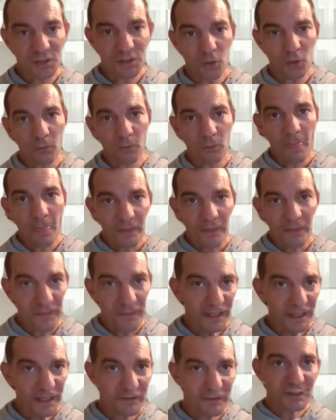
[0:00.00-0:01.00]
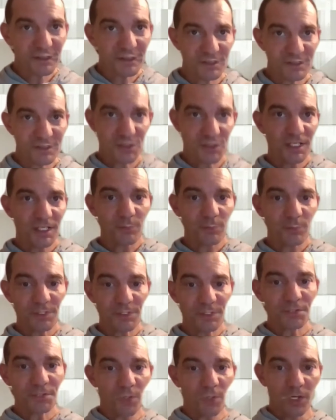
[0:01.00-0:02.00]
So think of this just
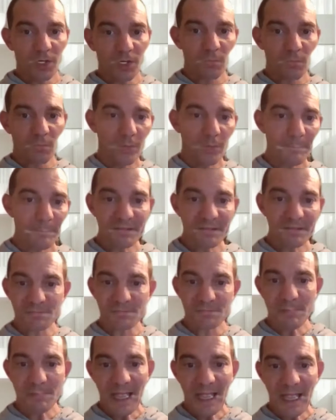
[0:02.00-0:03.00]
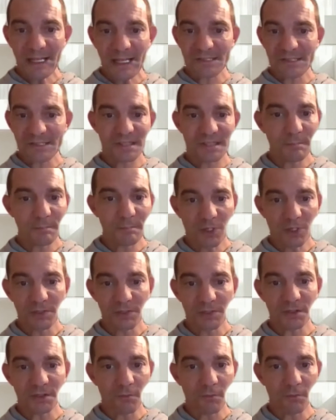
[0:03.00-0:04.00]
like we do our weapons, mass,
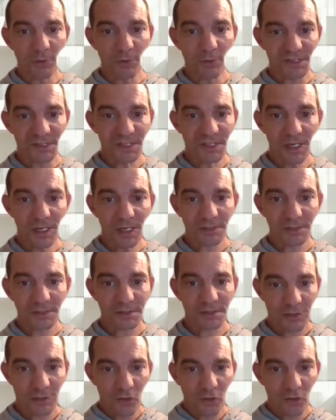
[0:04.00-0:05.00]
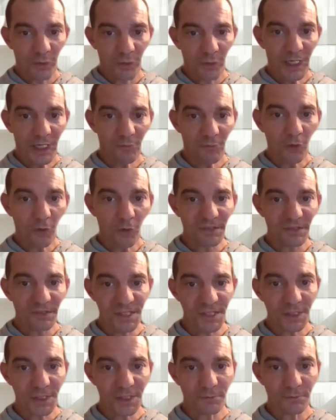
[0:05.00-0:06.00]
CBRNs, or rolling stocks. We have
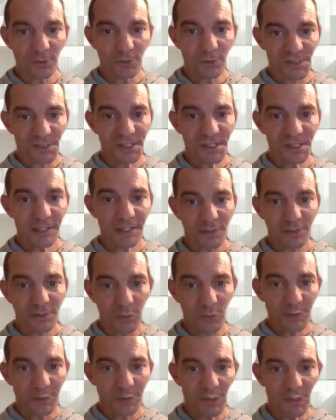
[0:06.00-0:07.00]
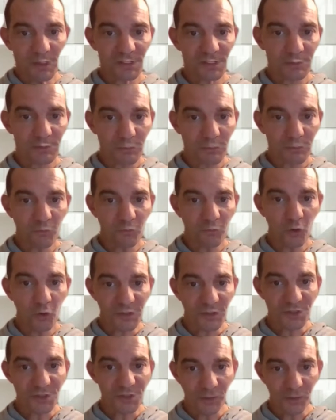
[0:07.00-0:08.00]
all these intervals set that we must
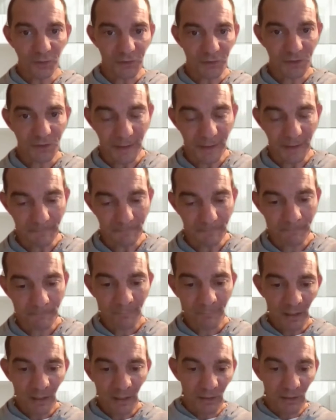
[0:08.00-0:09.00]
perform a service, right?